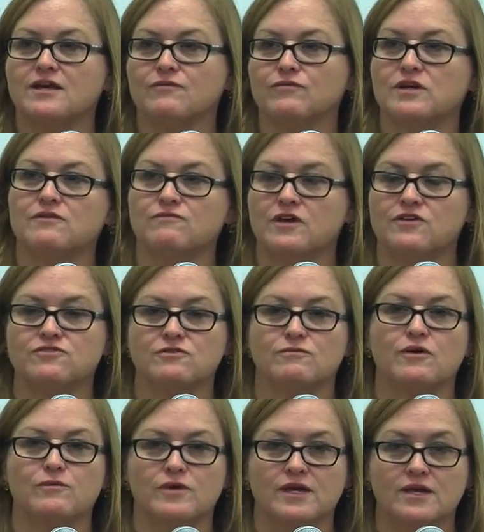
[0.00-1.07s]
and reinvest in
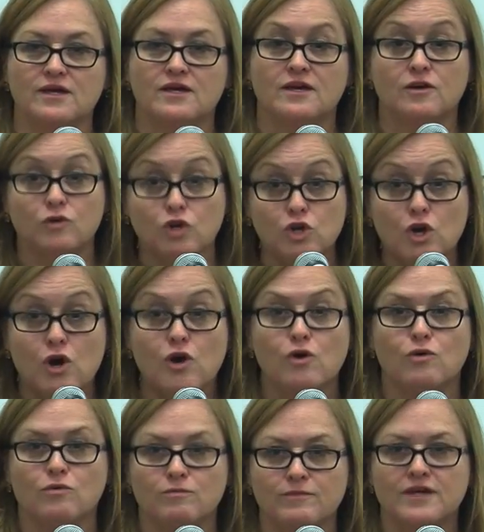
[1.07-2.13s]
what we
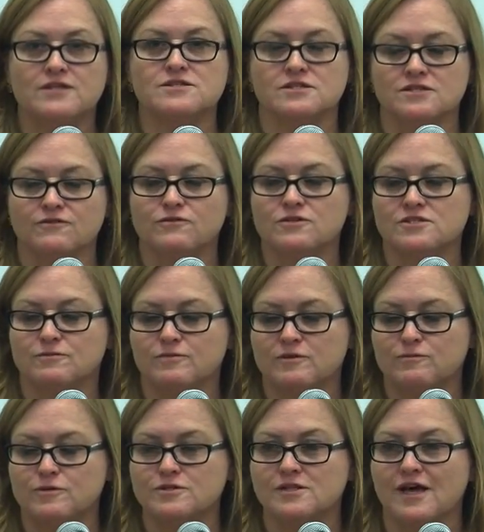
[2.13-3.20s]
know makes a difference in
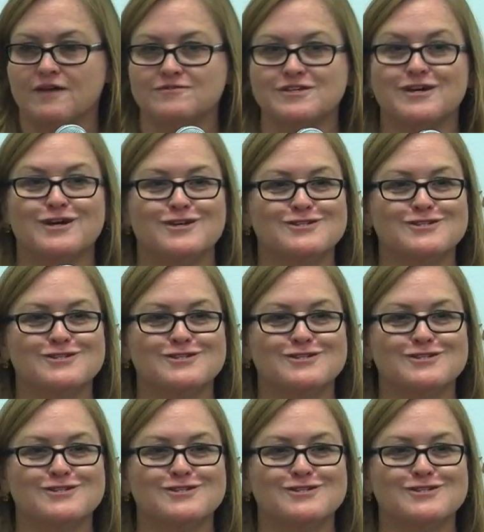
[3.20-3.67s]
people's lives.